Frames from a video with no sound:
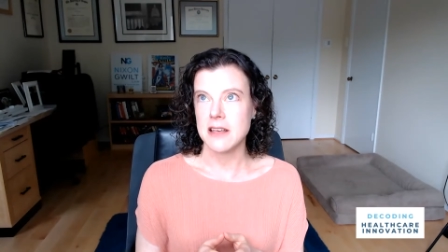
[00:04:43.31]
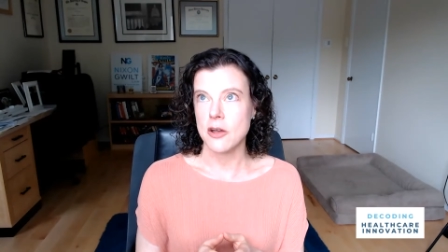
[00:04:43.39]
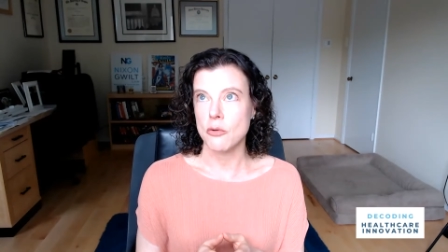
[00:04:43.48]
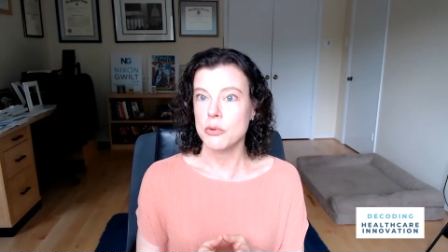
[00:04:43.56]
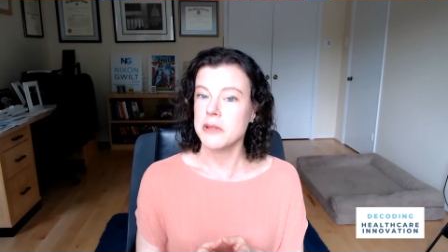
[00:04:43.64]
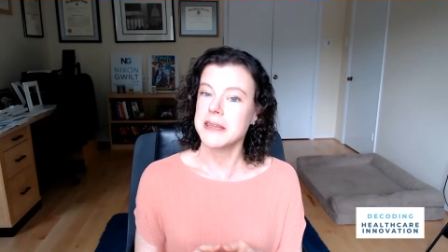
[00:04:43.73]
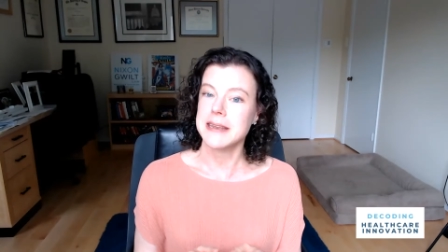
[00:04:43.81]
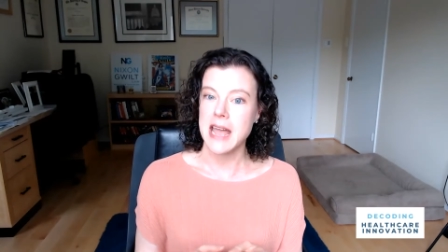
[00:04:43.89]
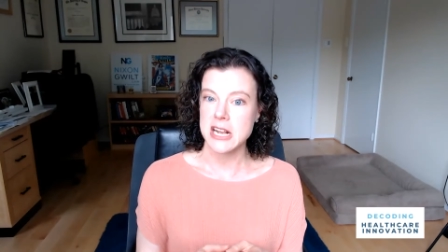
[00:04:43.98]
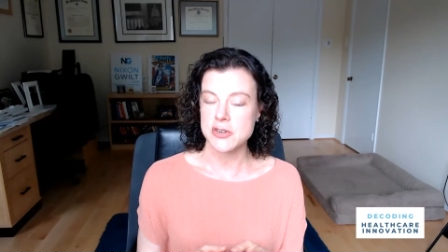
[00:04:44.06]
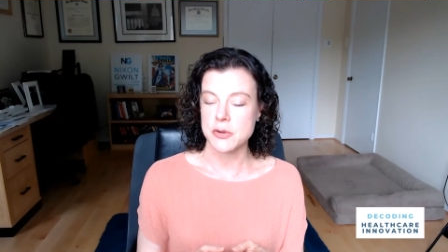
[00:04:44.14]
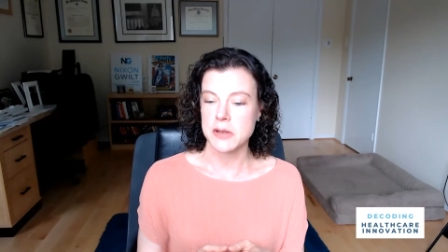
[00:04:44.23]
a really
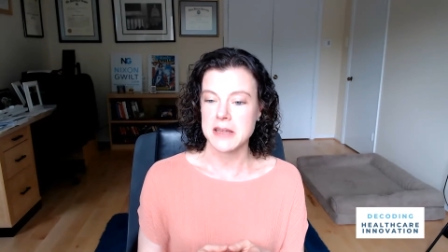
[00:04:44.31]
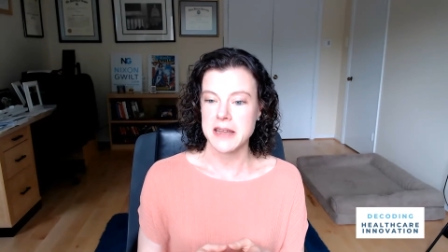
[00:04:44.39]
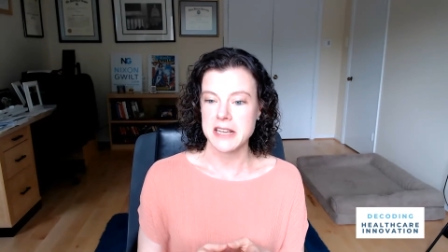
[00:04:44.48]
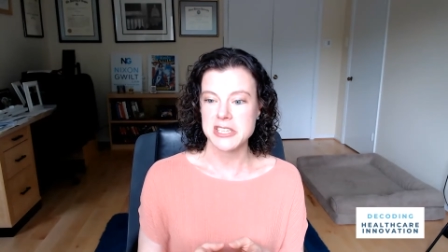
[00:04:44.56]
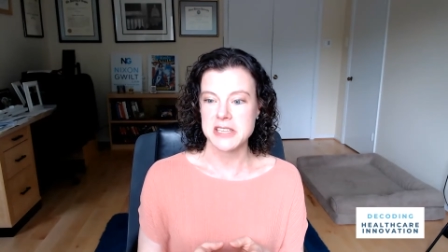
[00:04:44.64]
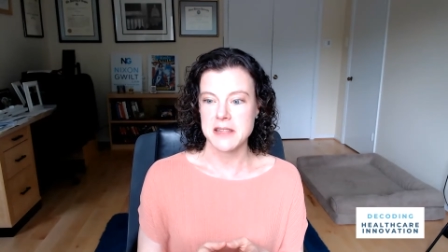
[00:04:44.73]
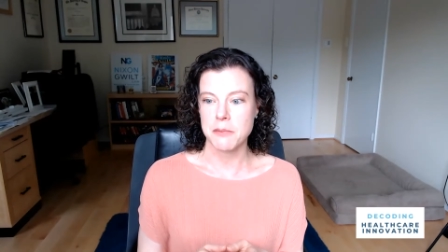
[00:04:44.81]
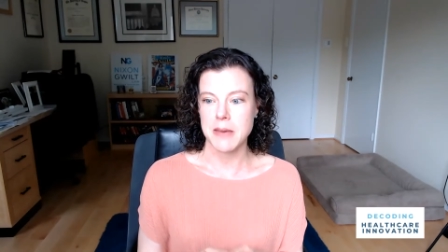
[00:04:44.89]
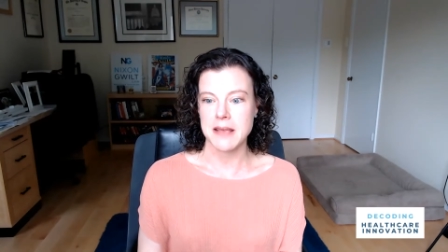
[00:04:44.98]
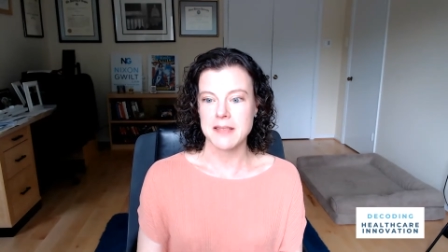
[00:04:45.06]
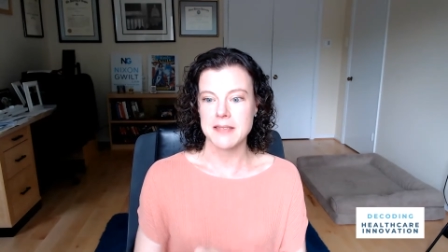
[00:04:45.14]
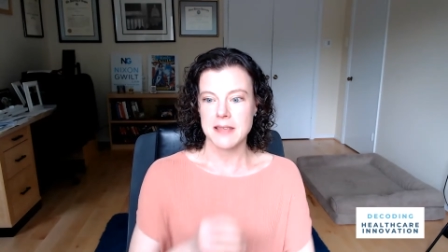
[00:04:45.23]
natural connection that
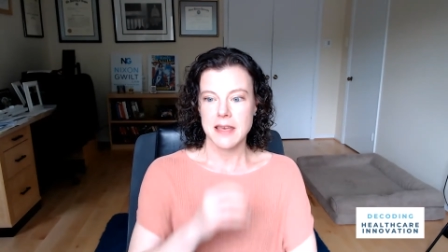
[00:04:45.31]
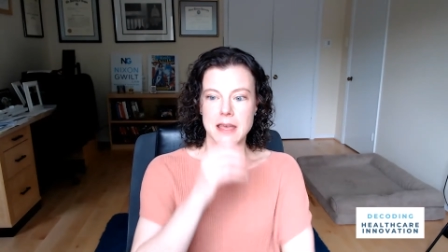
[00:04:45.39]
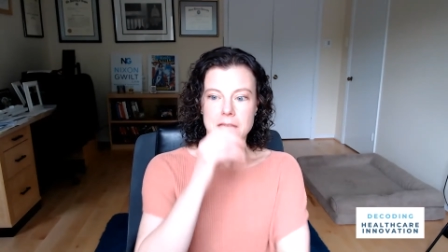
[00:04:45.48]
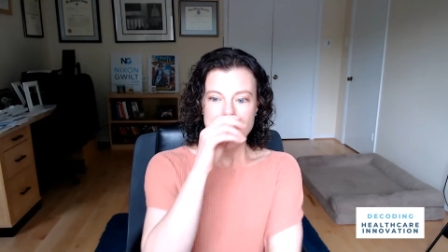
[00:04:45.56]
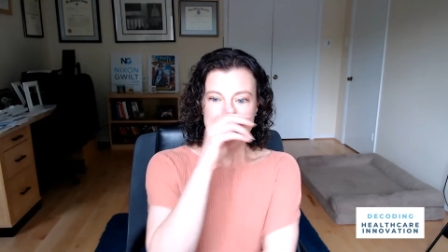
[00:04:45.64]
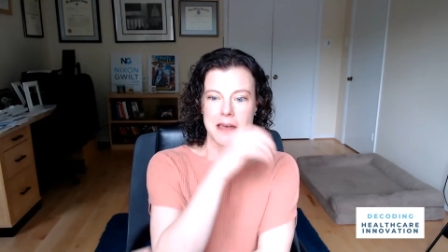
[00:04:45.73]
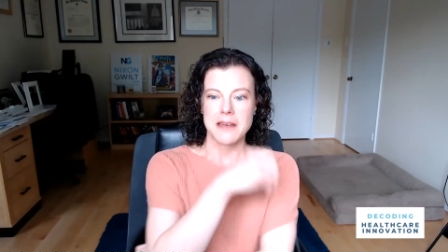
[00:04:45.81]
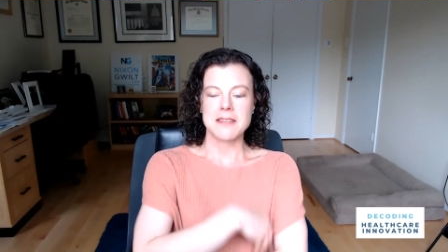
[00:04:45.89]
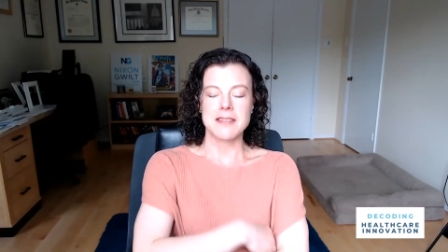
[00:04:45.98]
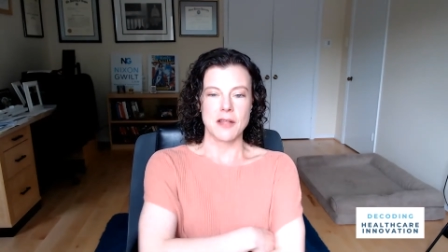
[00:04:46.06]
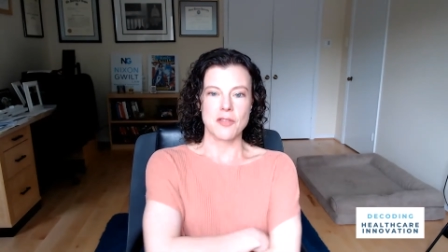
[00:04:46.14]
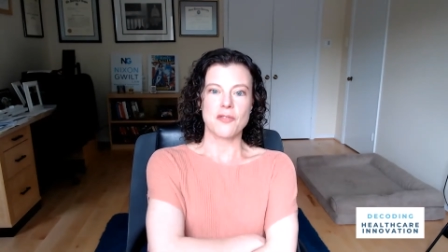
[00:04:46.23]
makes uh,
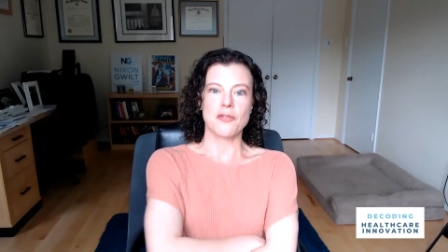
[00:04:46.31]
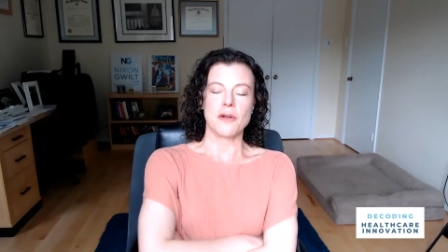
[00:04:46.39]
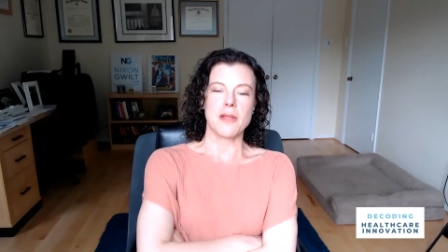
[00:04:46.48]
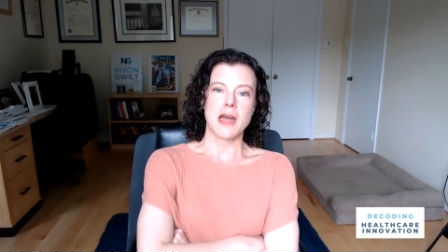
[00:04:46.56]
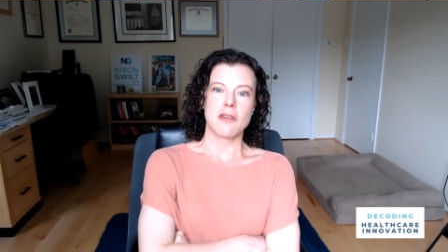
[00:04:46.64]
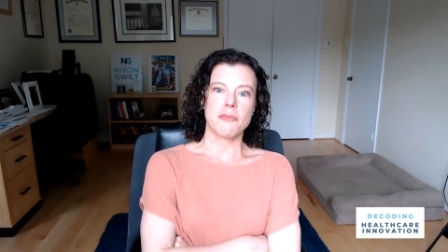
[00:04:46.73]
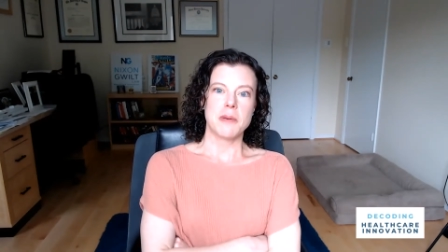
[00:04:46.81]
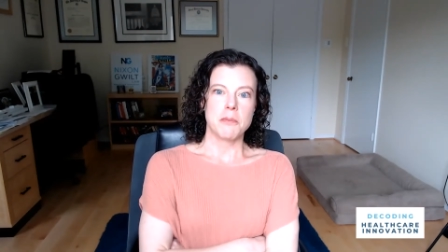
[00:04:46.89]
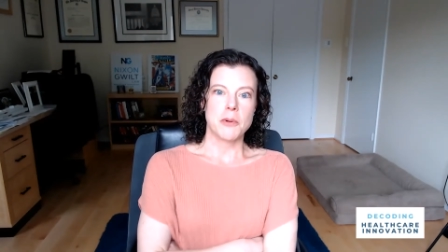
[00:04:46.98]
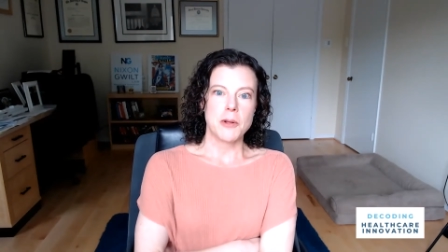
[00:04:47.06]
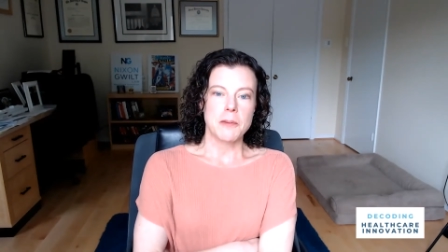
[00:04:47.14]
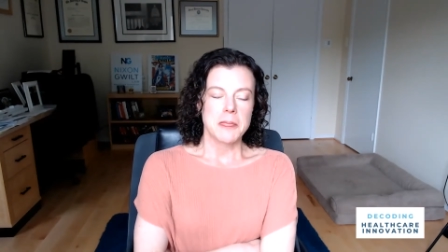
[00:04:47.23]
sense for a lot of
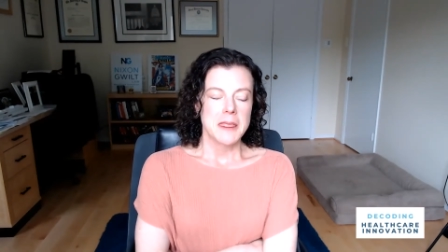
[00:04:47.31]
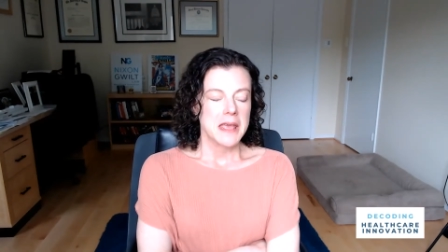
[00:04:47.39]
people.